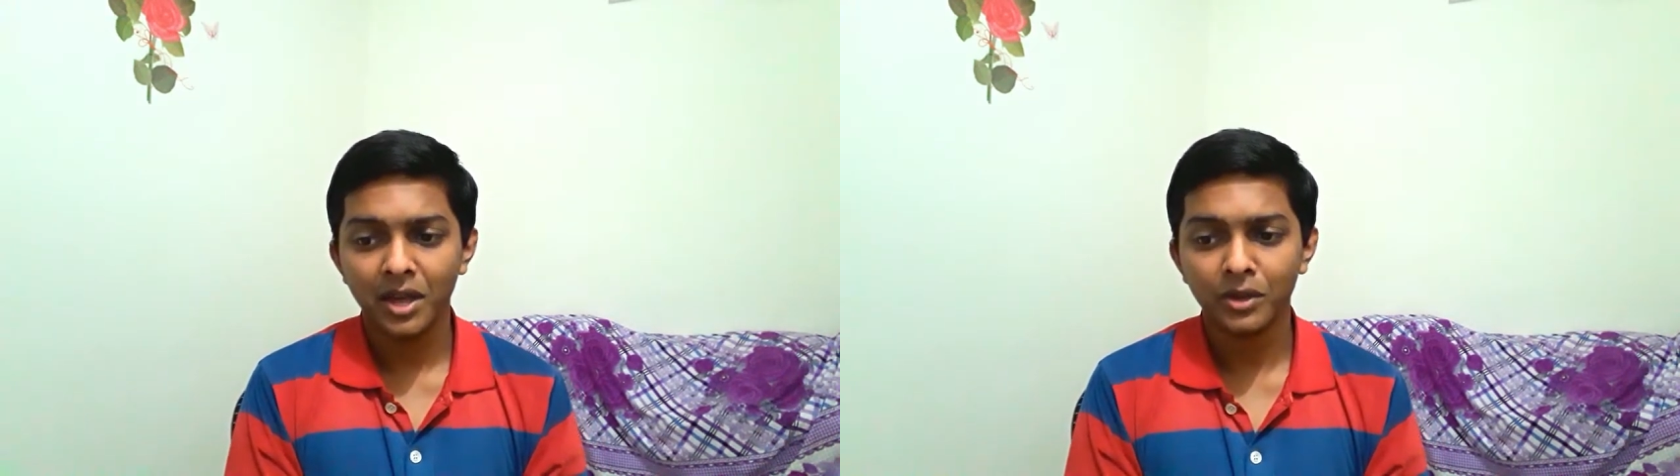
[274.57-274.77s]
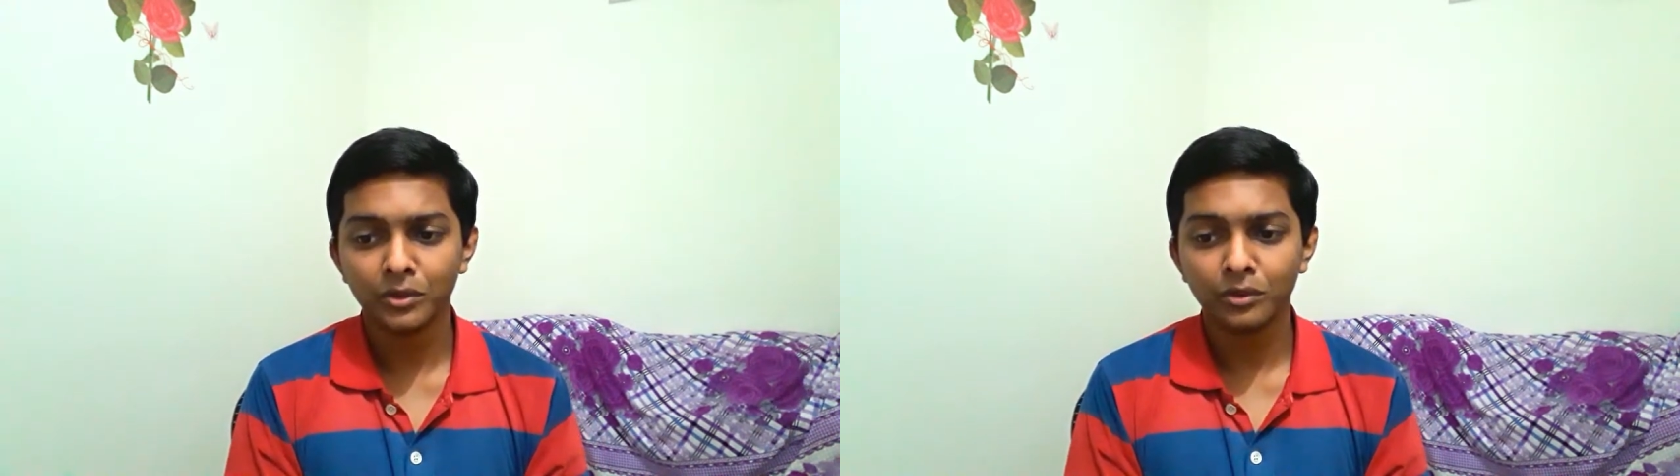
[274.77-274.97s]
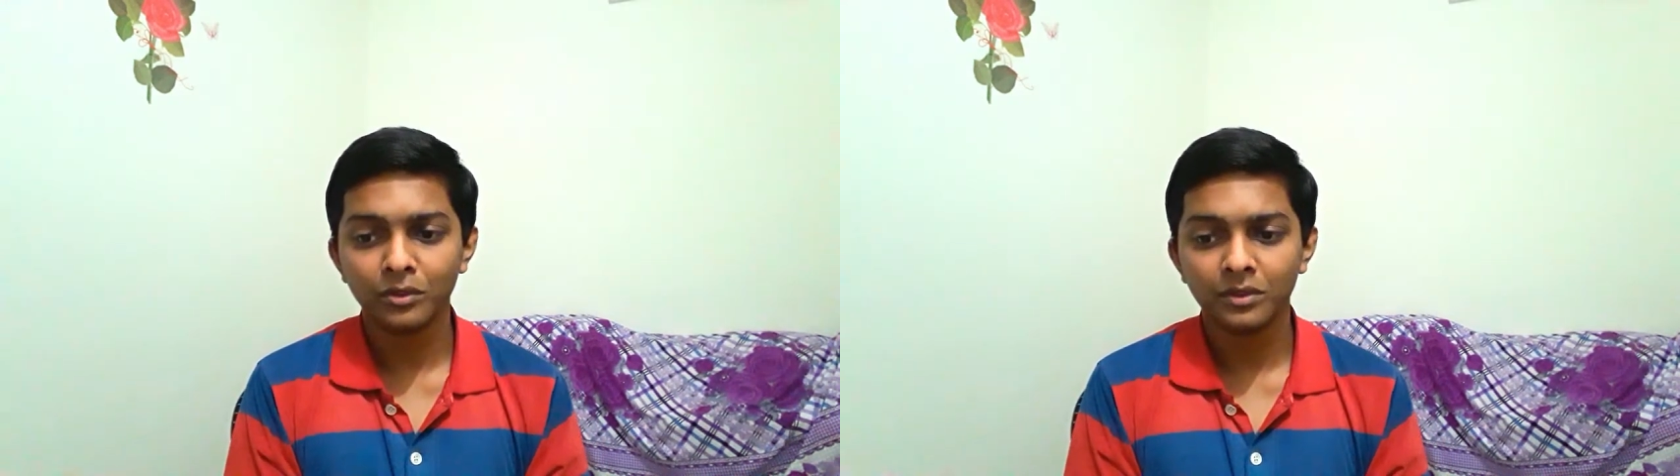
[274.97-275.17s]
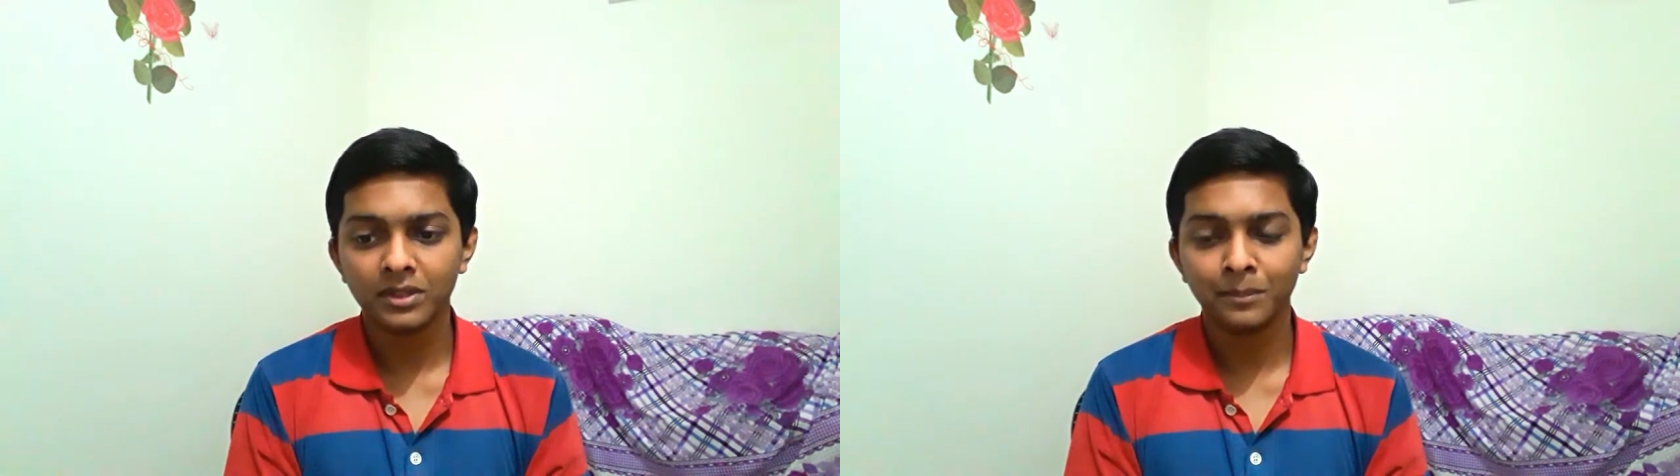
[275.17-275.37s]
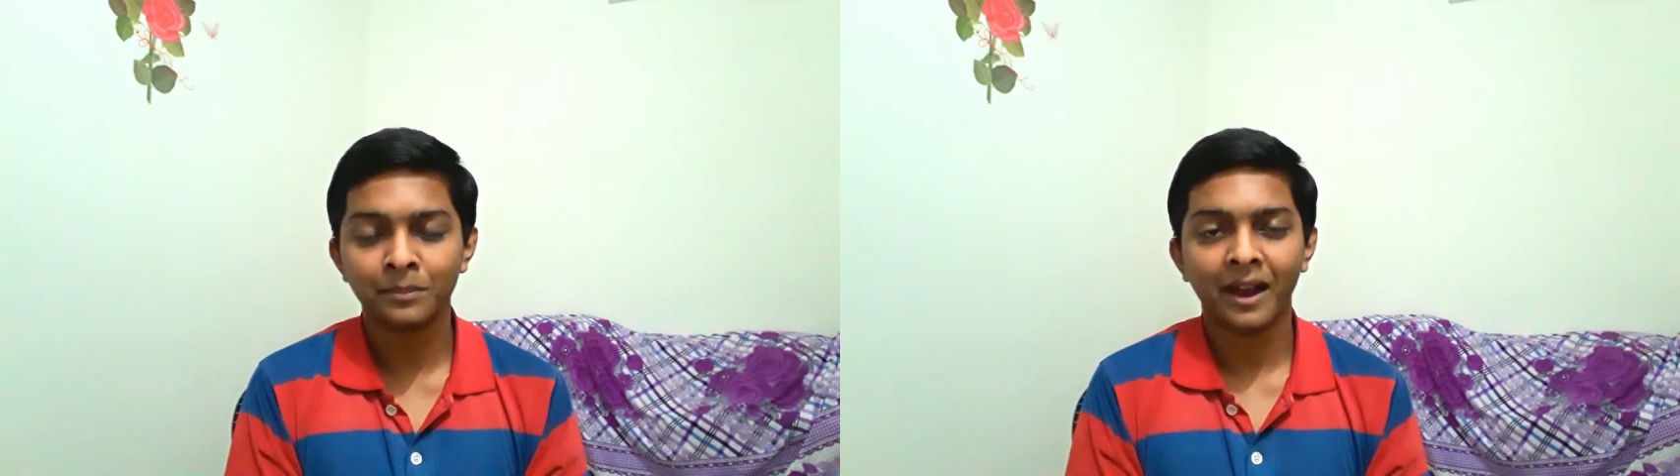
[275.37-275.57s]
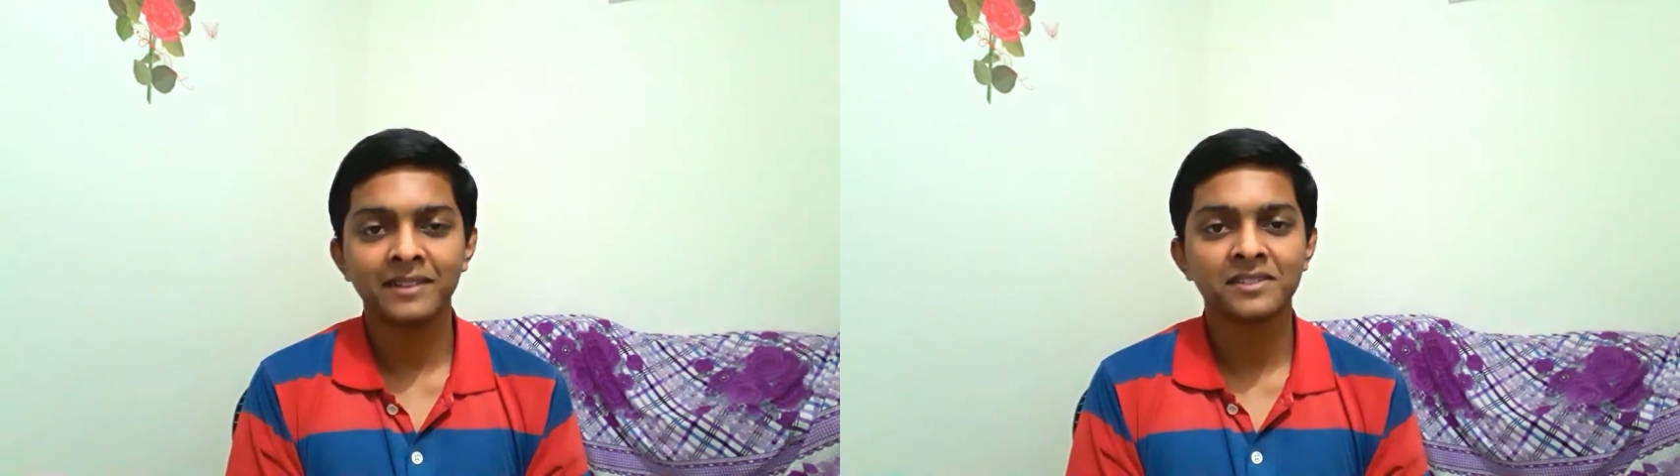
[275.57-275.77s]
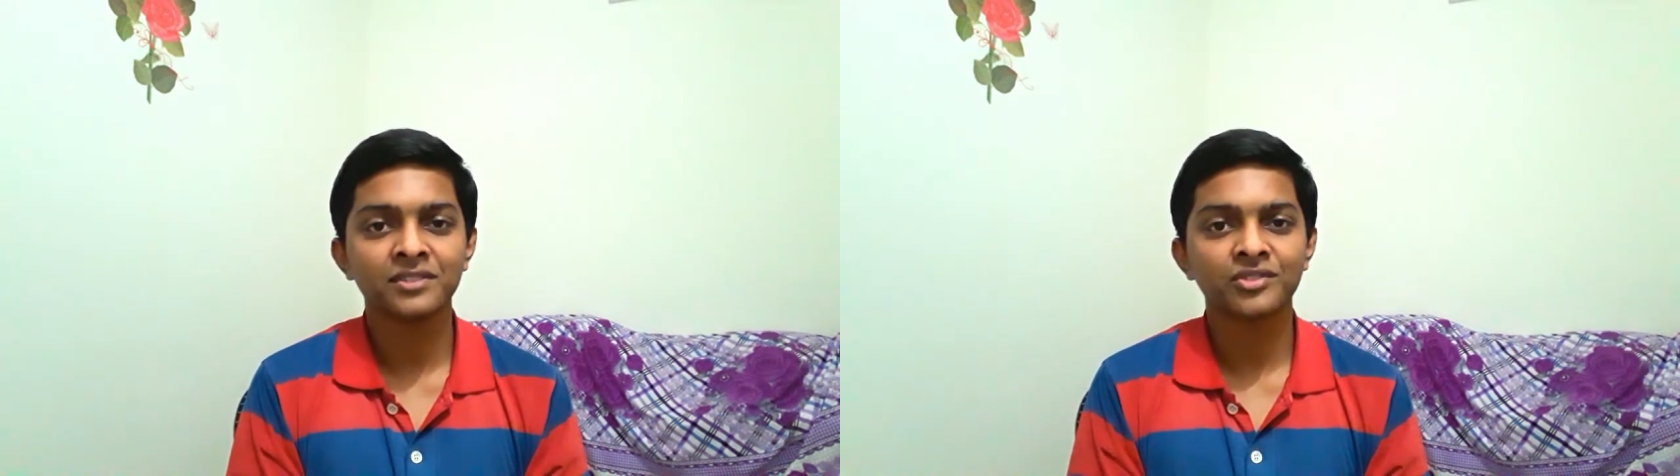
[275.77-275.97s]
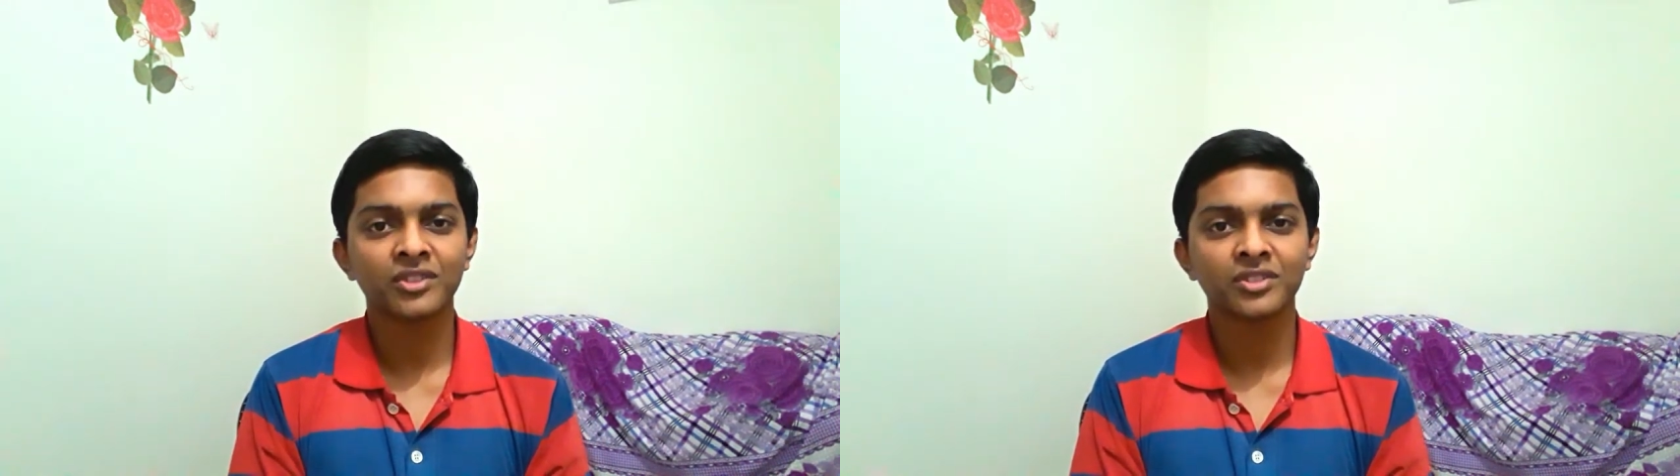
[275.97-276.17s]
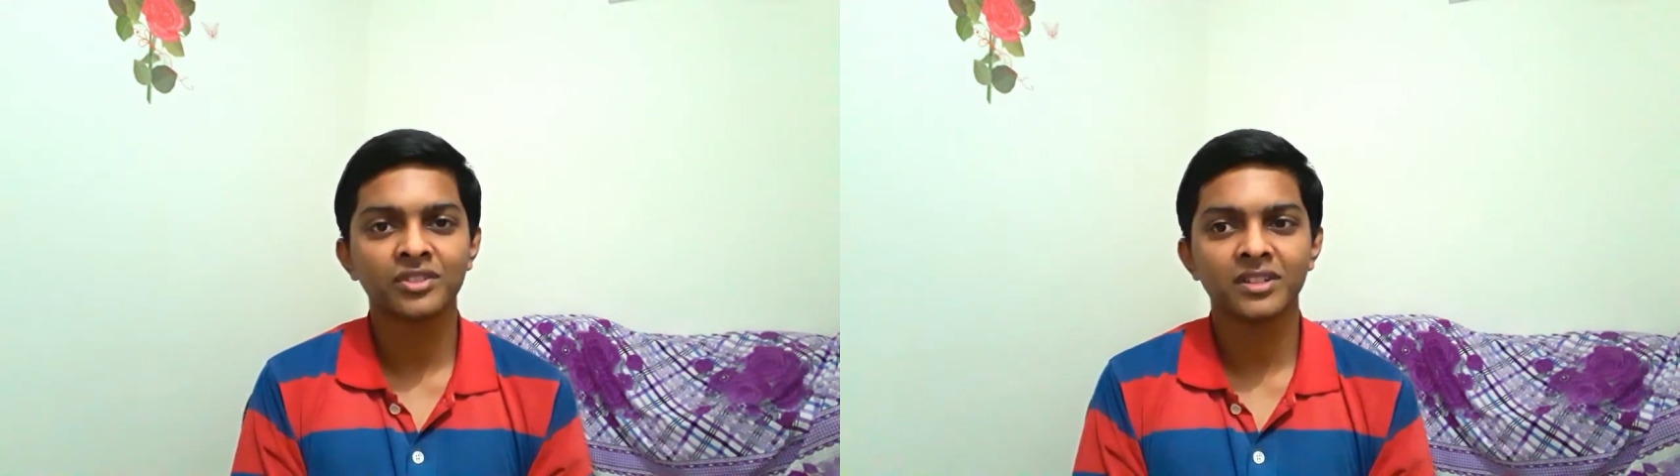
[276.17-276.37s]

you know the pricing structure